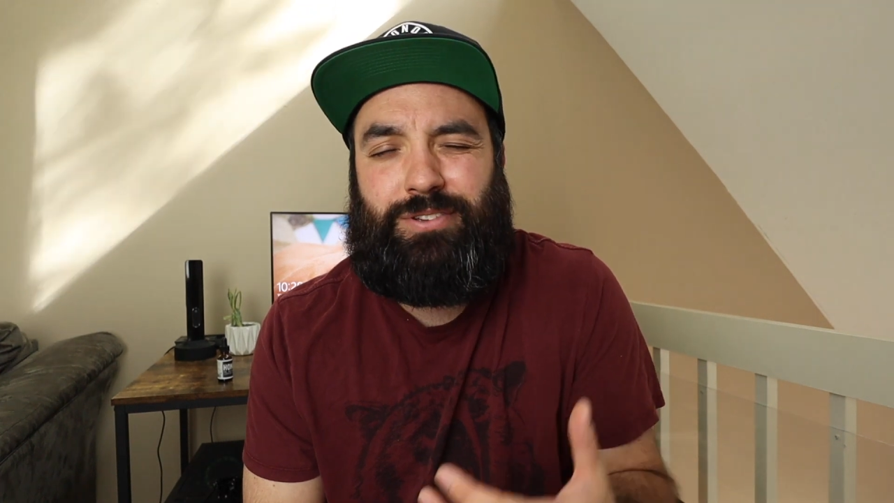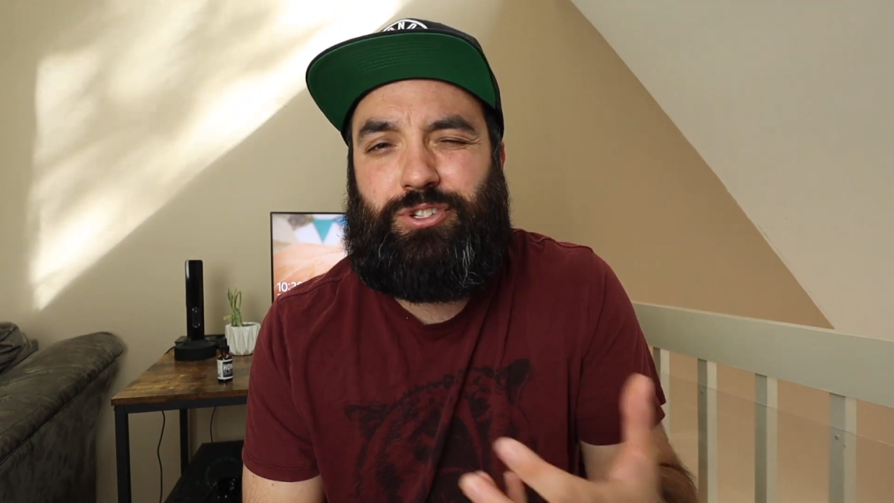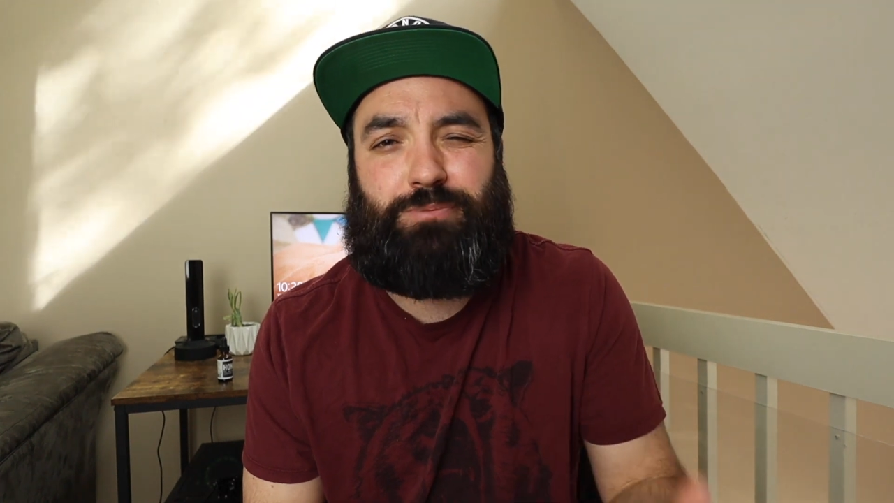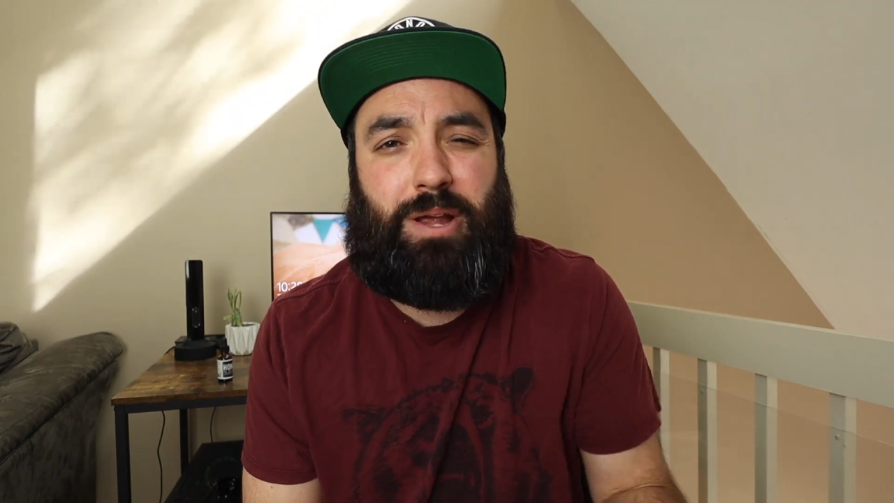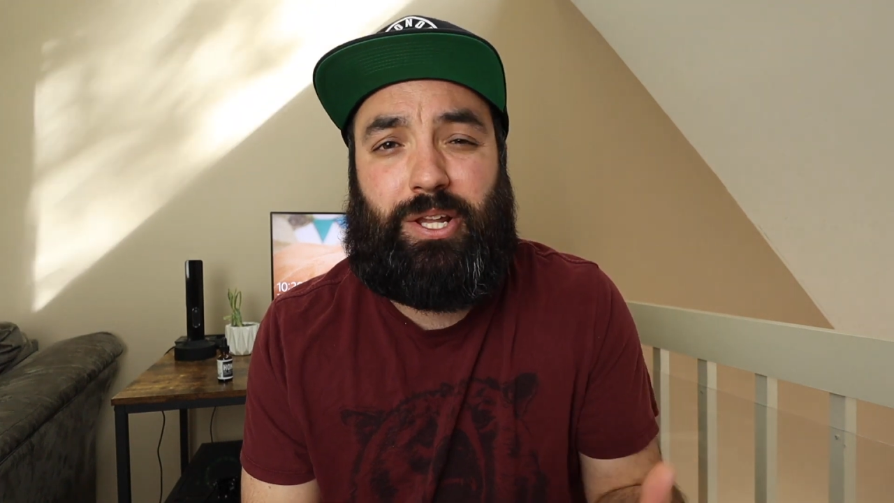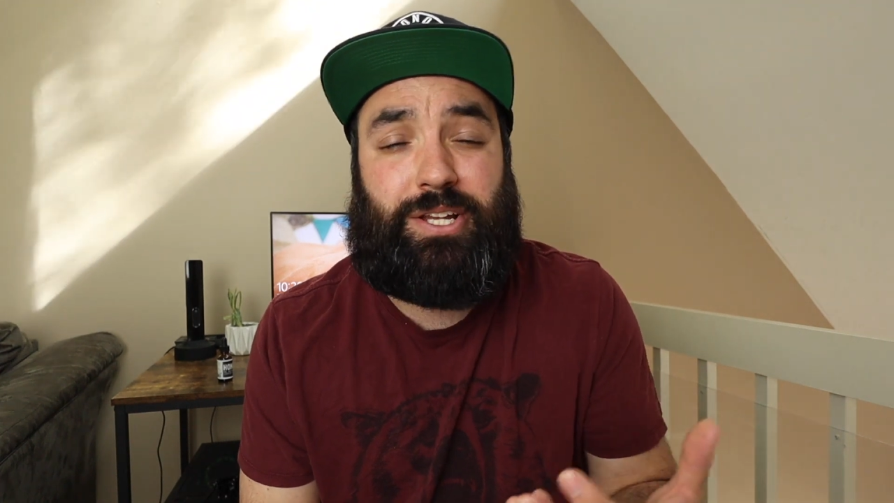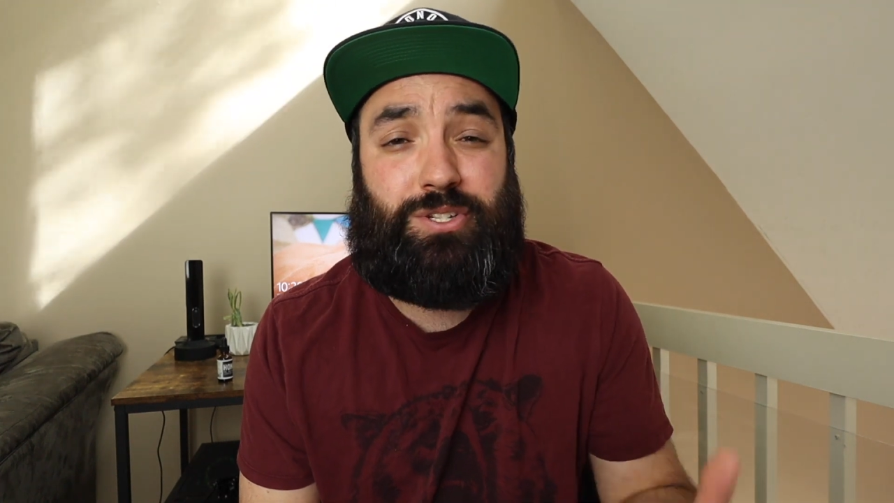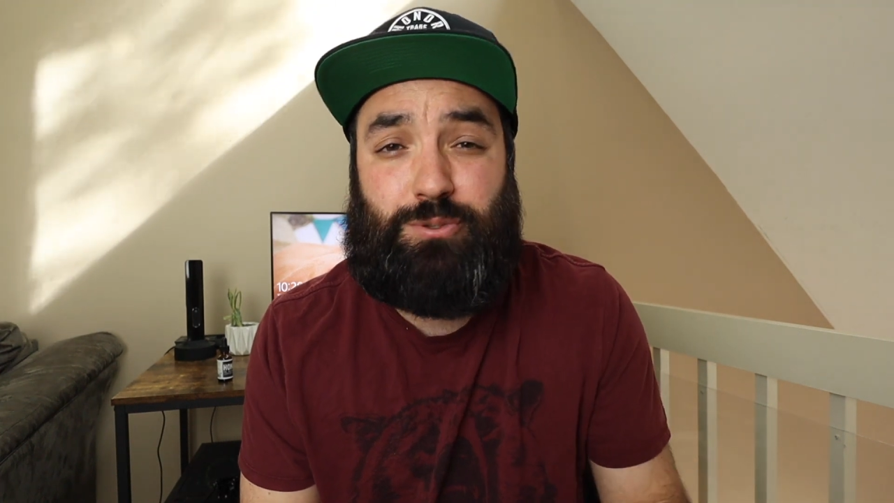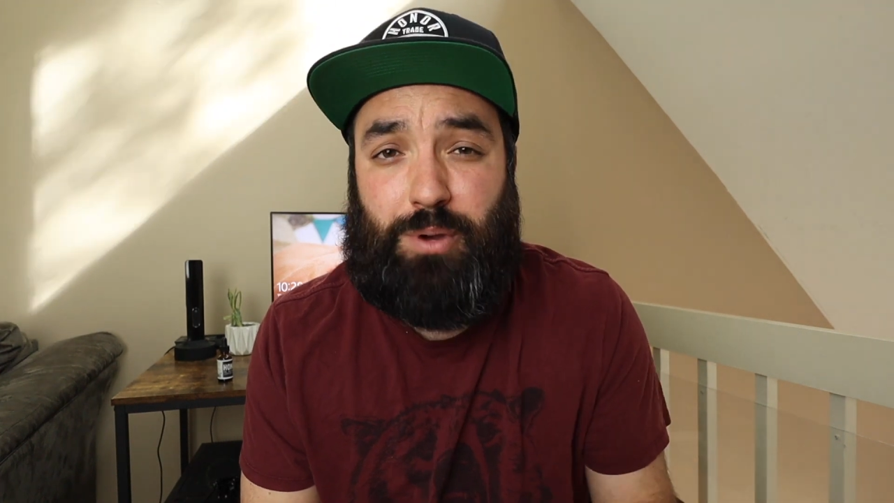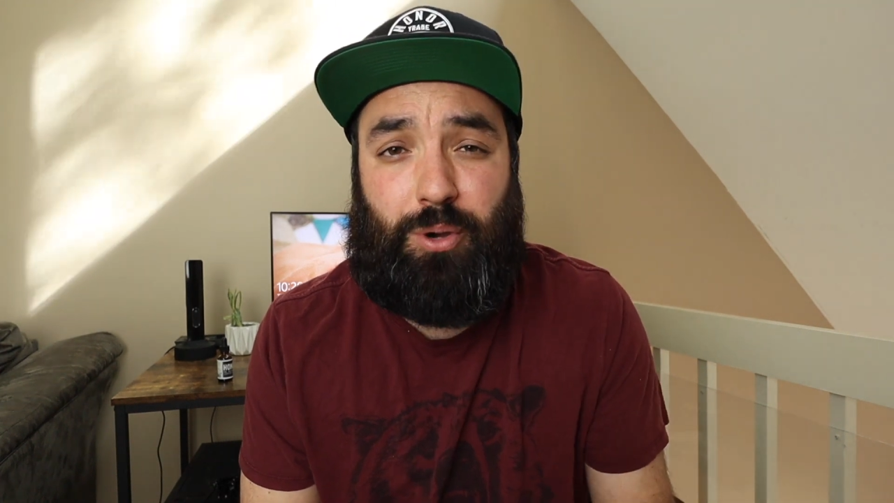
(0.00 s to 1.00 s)
smelling
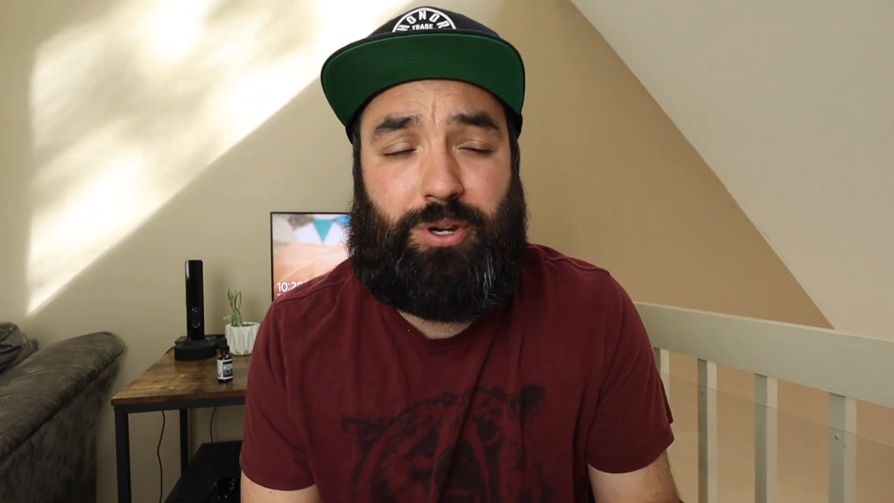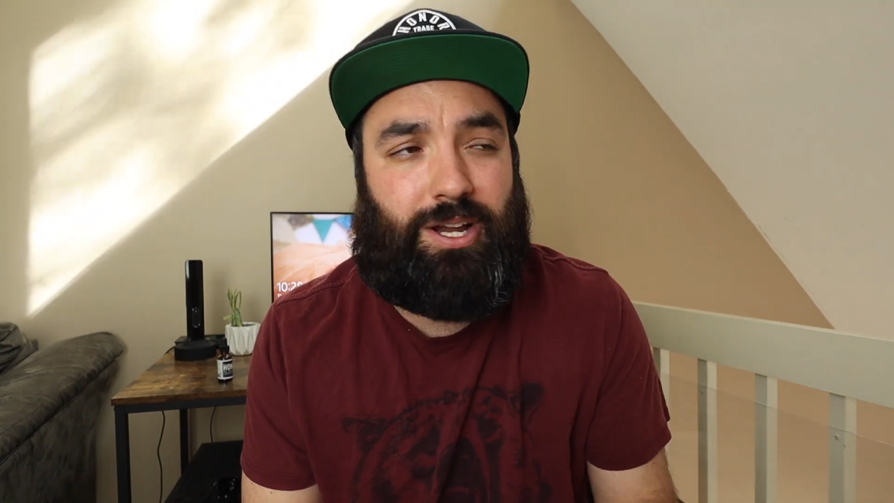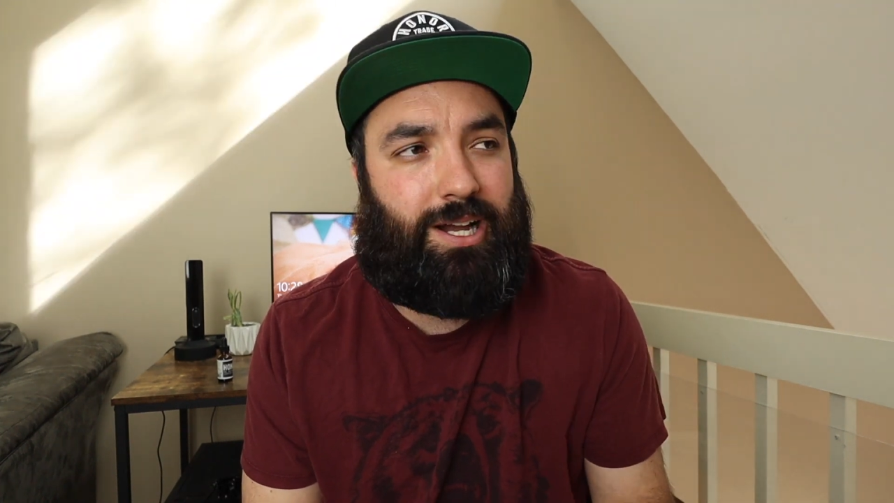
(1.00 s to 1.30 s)
smoke.